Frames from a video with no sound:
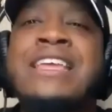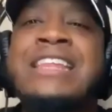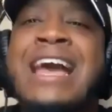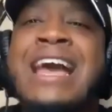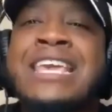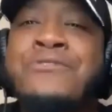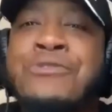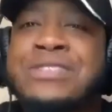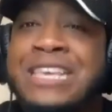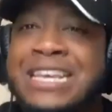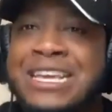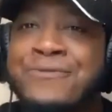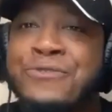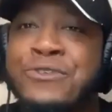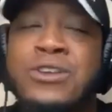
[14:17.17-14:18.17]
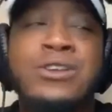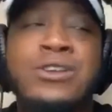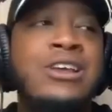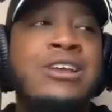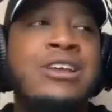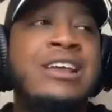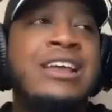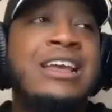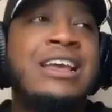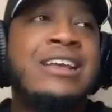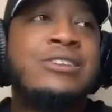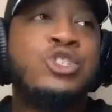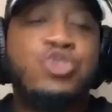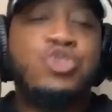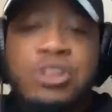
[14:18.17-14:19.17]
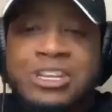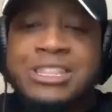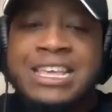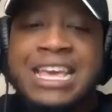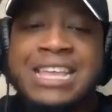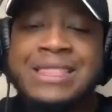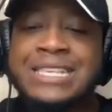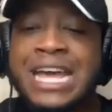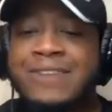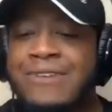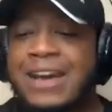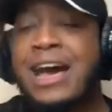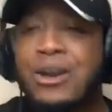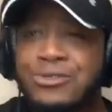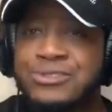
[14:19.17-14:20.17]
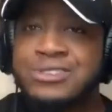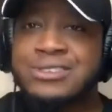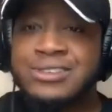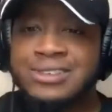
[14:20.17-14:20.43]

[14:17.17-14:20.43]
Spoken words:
not give you a ticket for drunkenly hitting the side of a house?